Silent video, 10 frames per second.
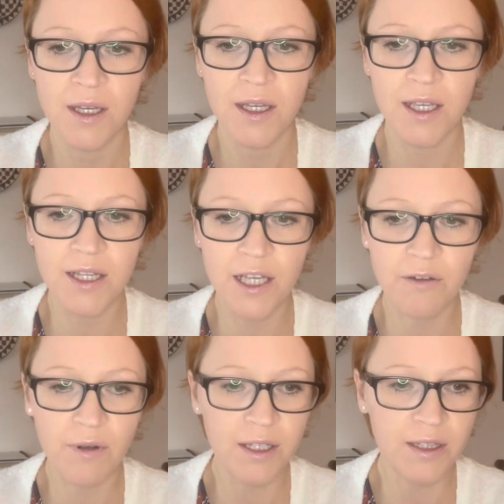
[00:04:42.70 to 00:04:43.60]

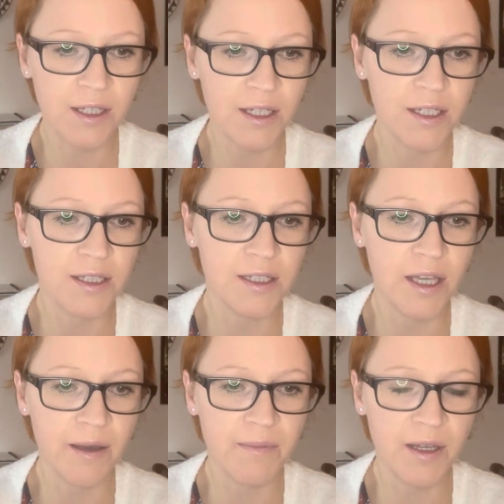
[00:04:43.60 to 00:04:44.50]
inequality is
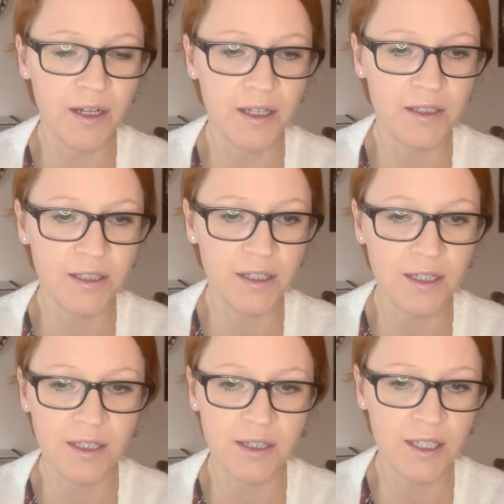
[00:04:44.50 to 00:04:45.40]
the American
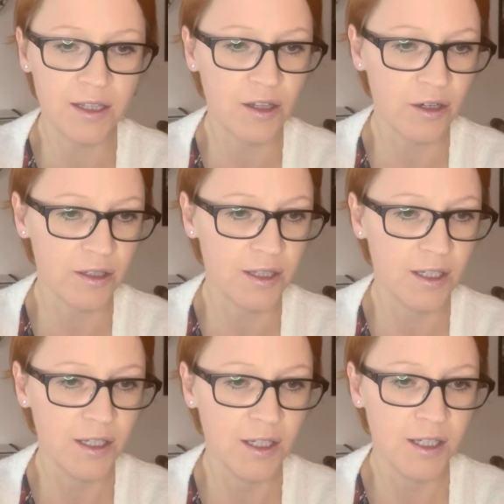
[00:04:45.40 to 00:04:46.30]
city Detroit.
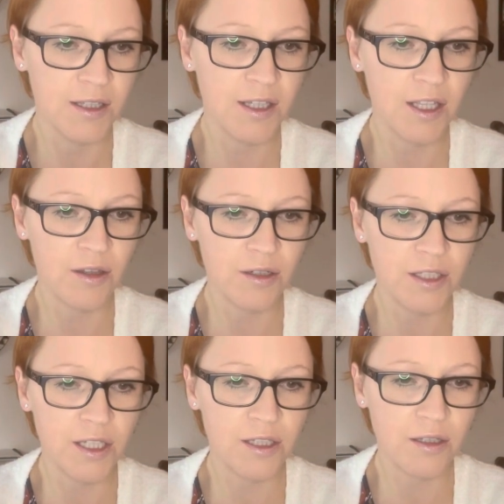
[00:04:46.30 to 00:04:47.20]
Detroit's
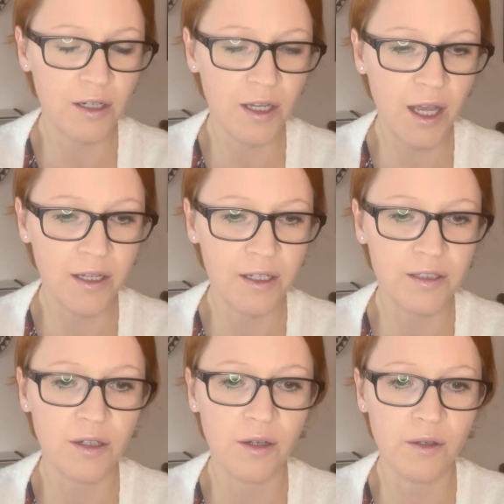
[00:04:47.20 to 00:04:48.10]
history and
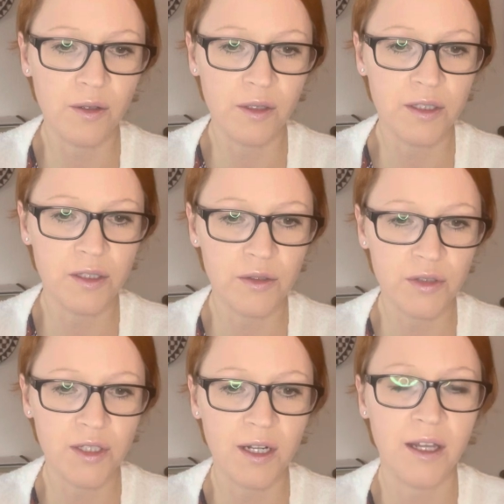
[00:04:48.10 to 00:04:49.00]
its ongoing
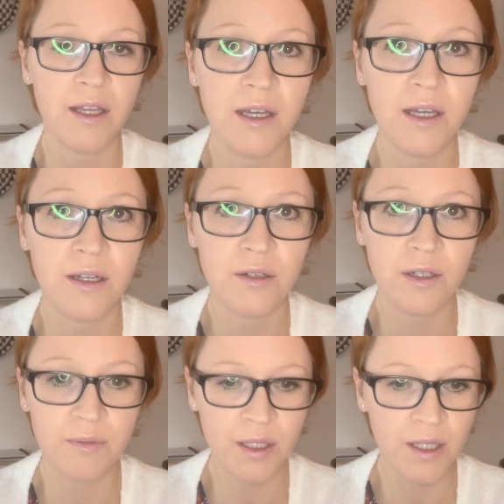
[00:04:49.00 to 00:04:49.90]
social and
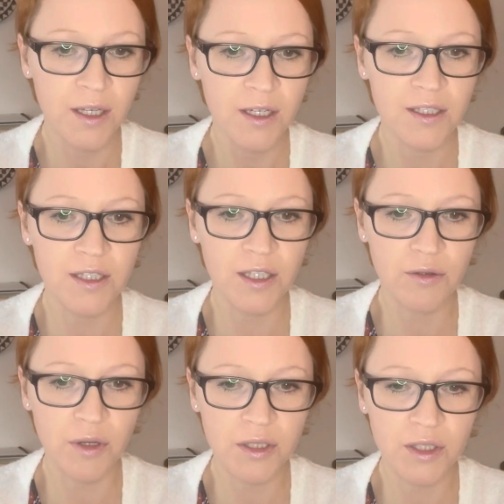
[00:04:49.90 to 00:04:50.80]
economic
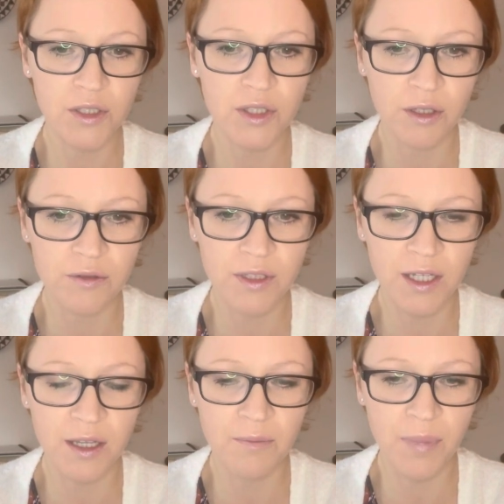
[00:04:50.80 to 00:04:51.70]
situation show the
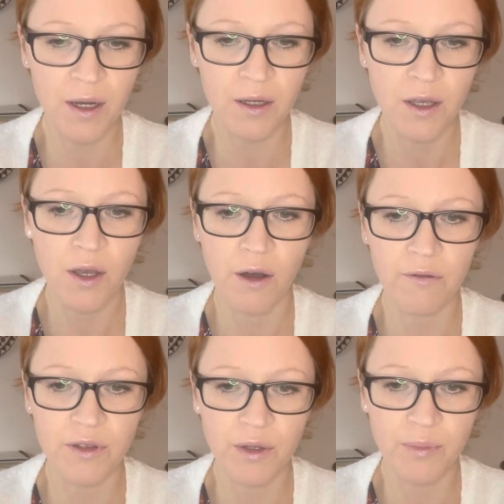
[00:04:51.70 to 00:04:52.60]
impact
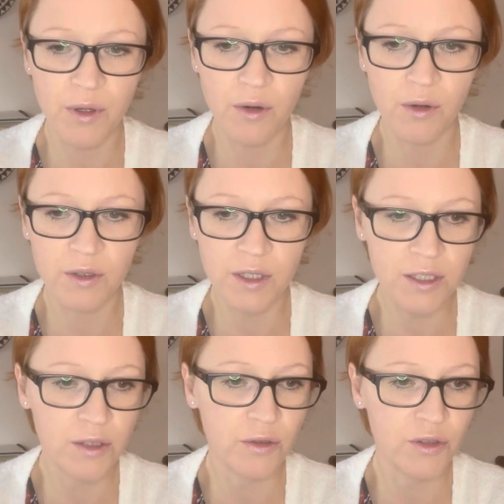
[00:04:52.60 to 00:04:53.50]
of the prolonged
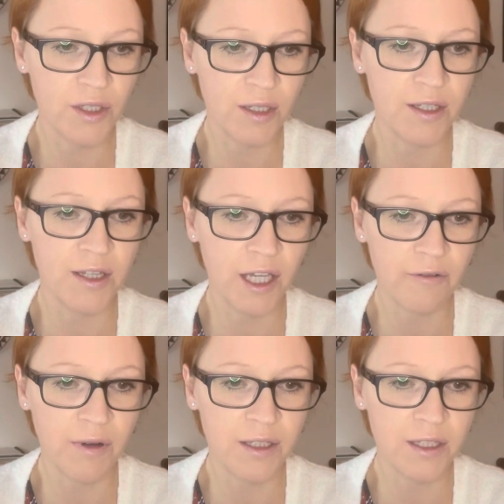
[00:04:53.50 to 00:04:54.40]
social
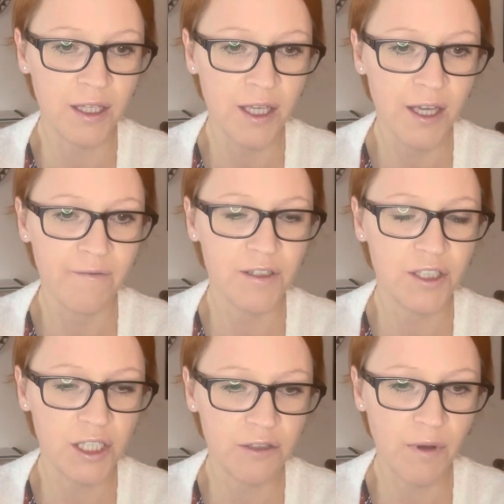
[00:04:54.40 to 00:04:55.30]
inequality, which
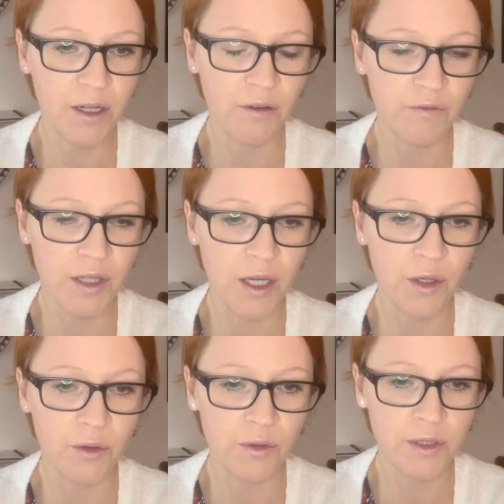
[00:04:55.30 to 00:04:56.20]
is one of the
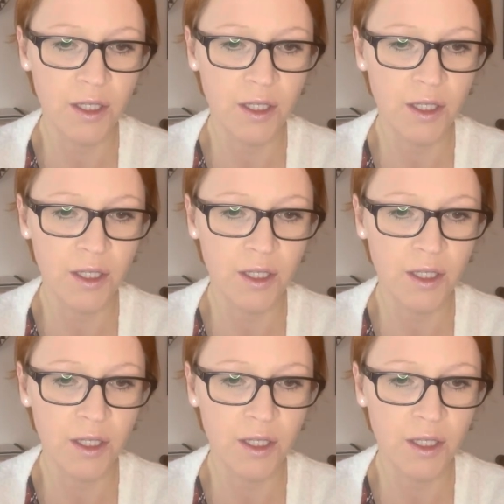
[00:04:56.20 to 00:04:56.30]
root